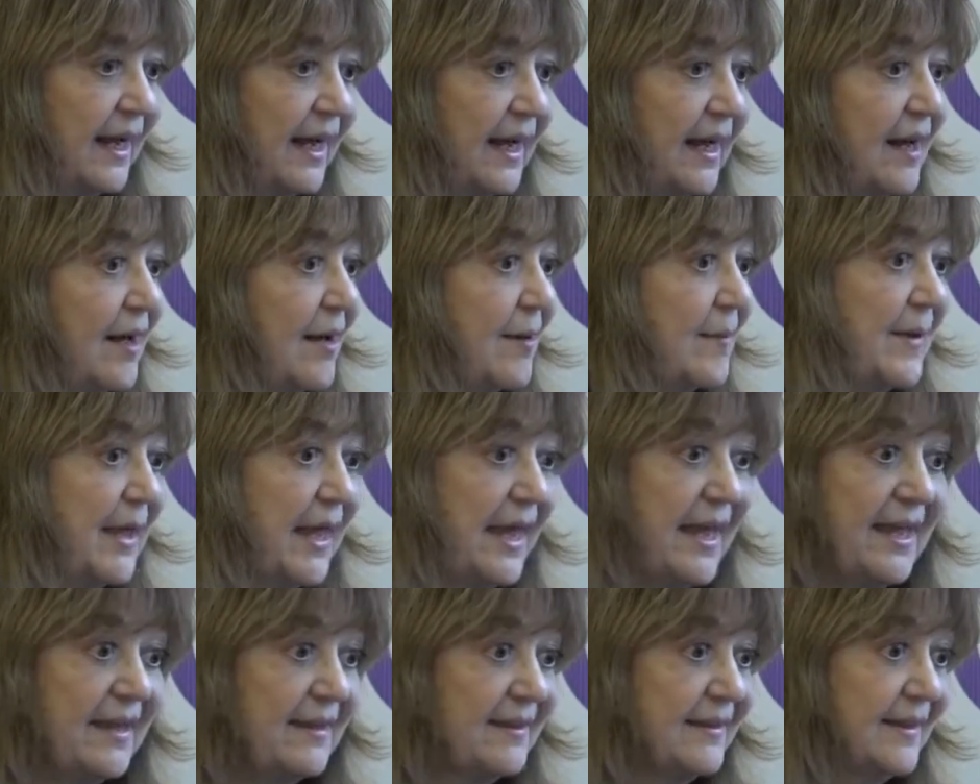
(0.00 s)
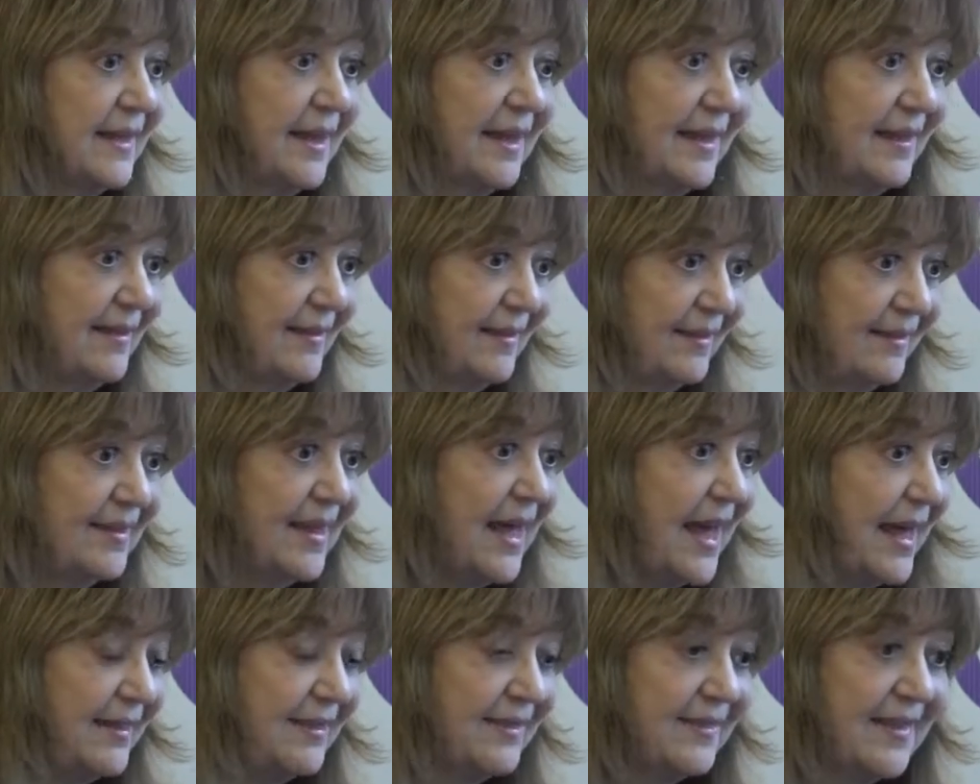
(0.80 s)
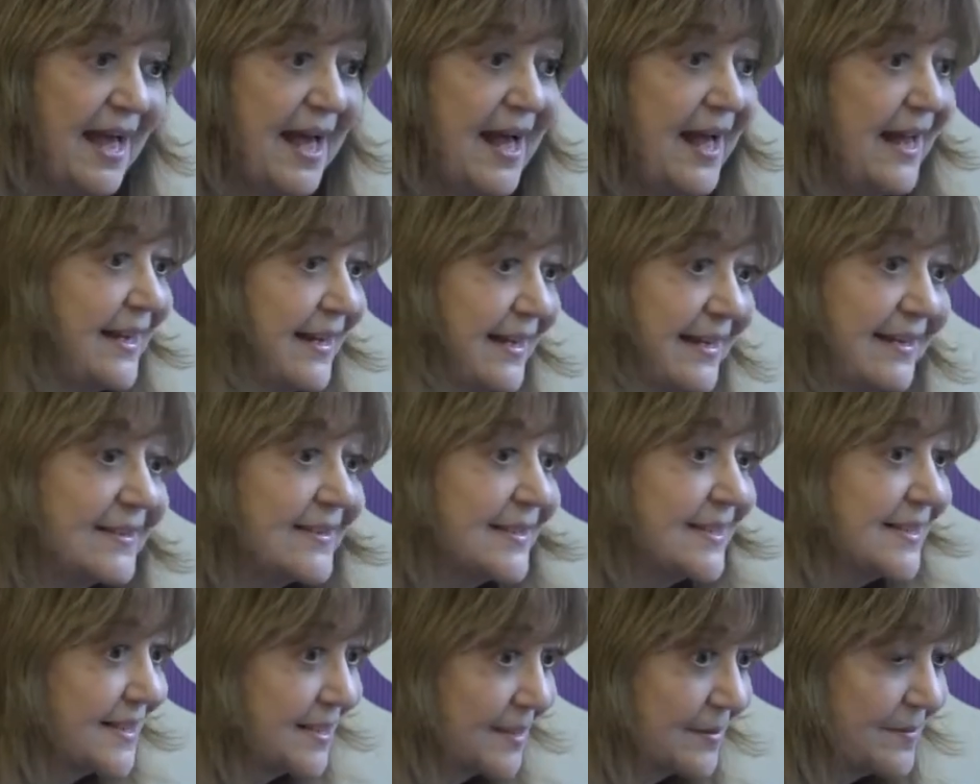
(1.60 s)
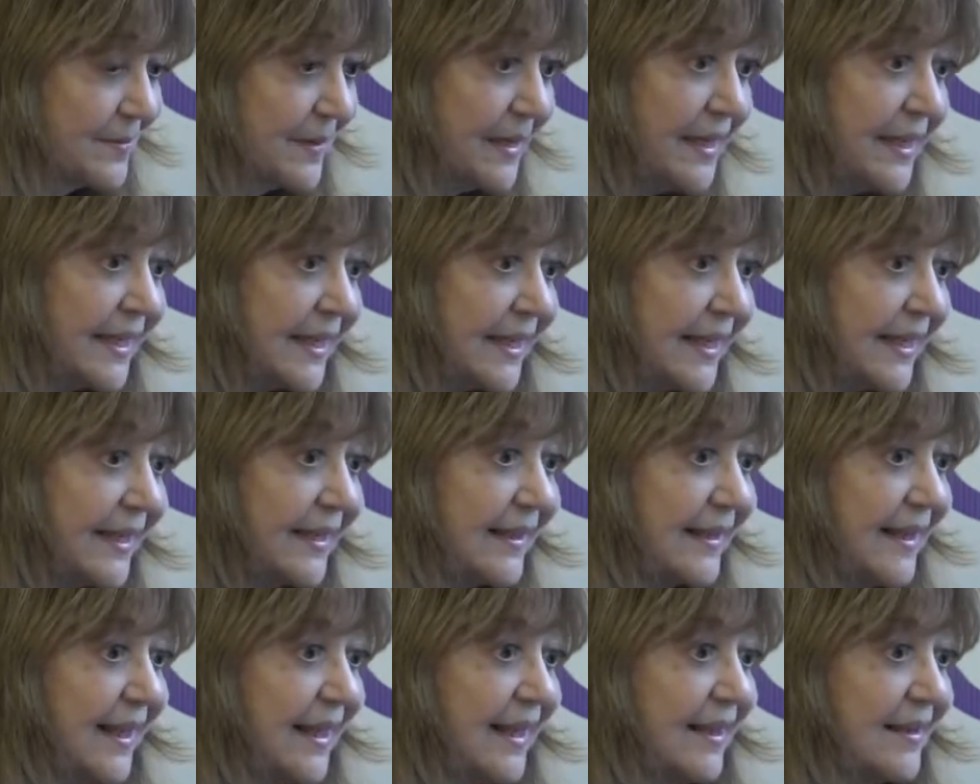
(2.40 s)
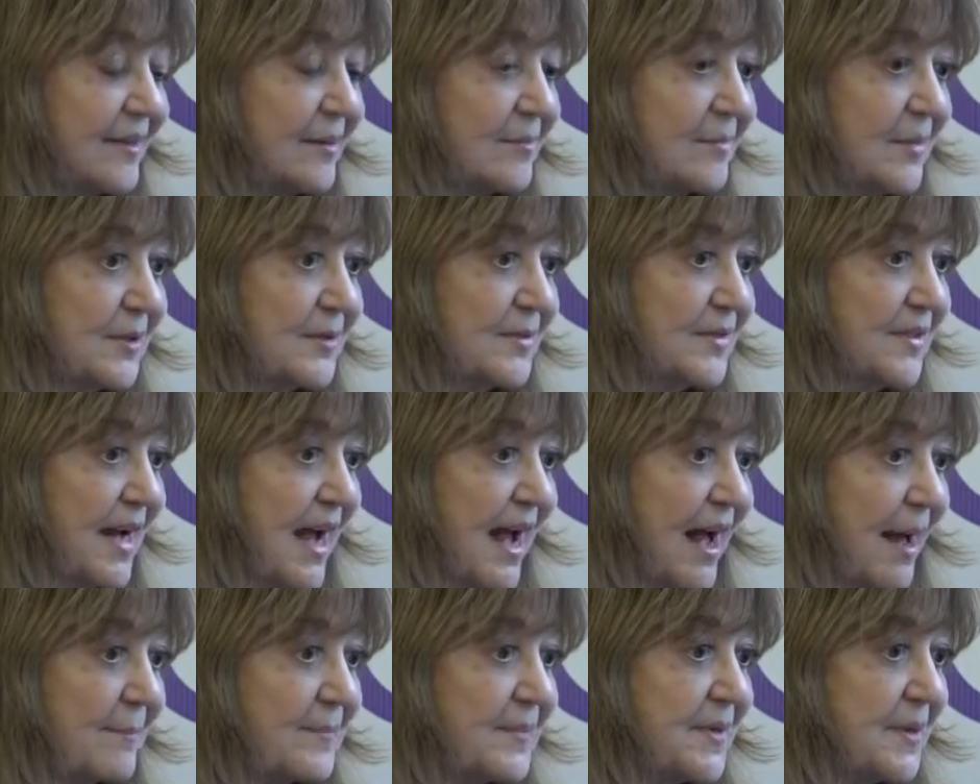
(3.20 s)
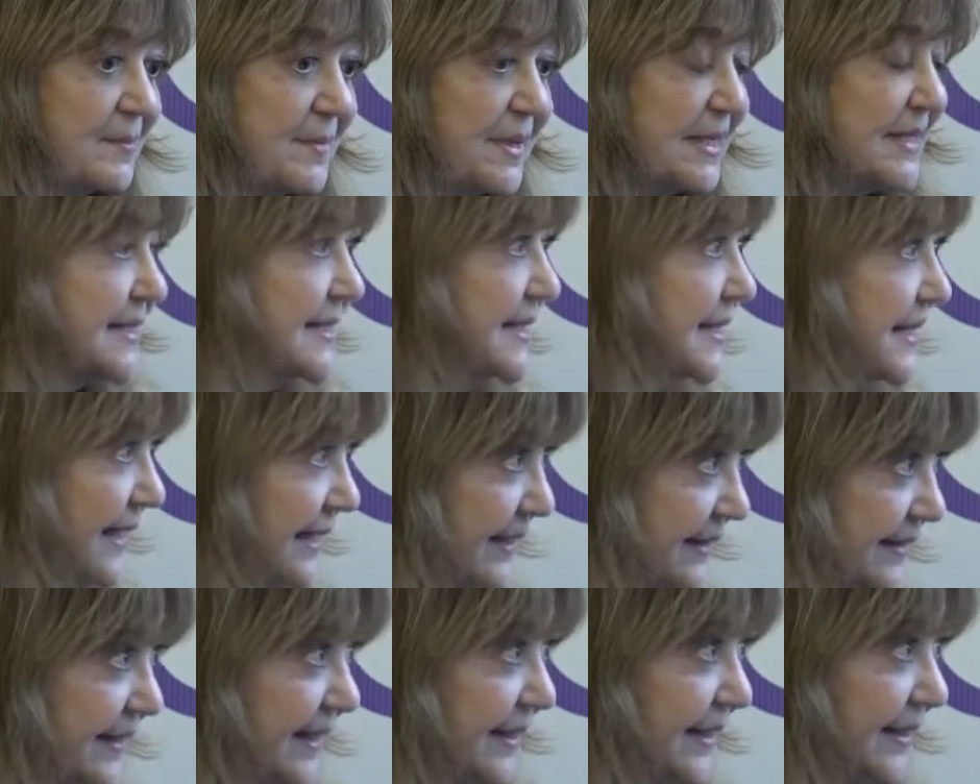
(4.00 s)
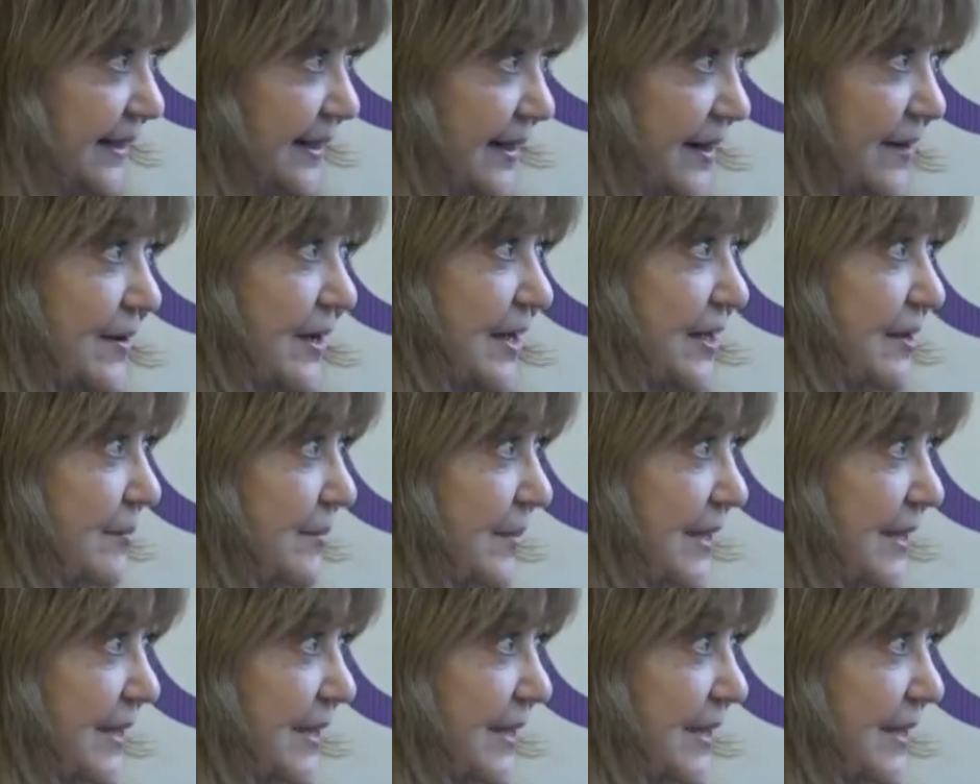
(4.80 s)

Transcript: um, and that that is to me the most optimistic thing going